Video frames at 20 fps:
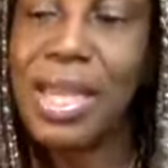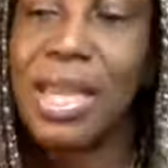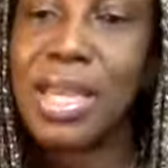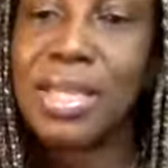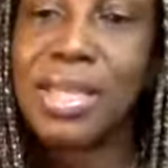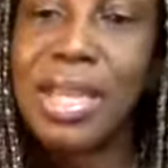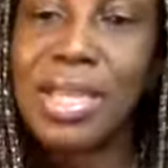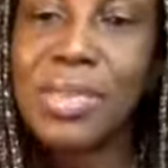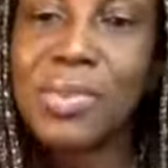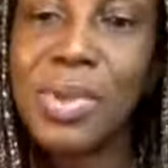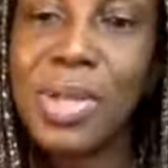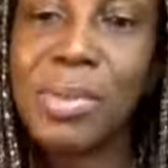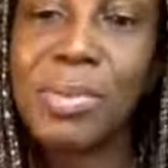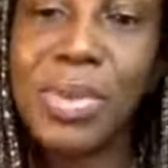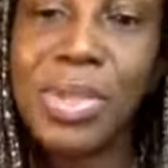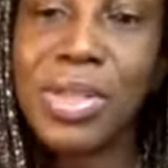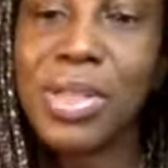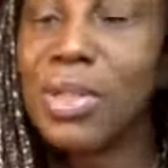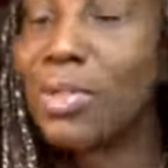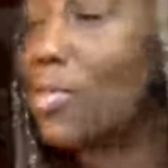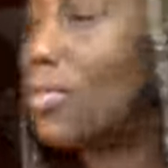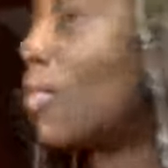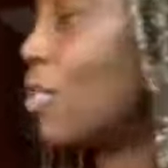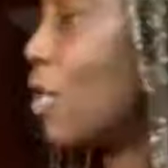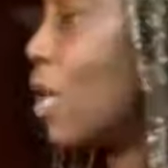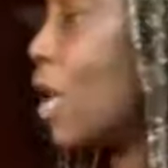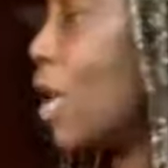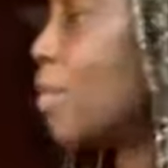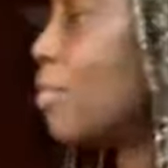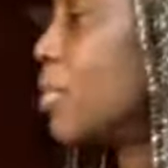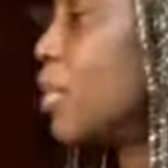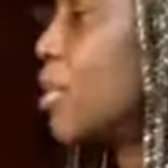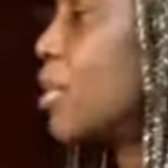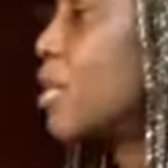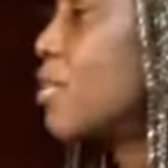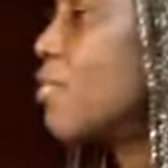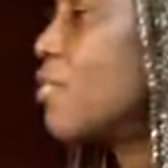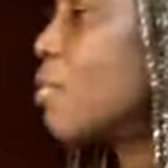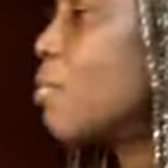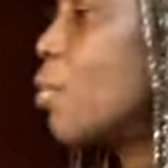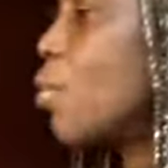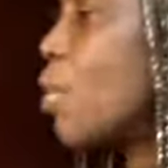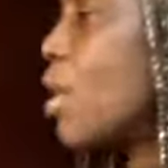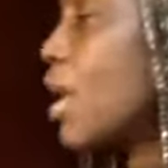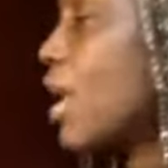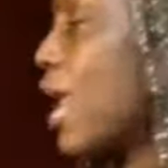And that's what I'm looking for. I'm looking for more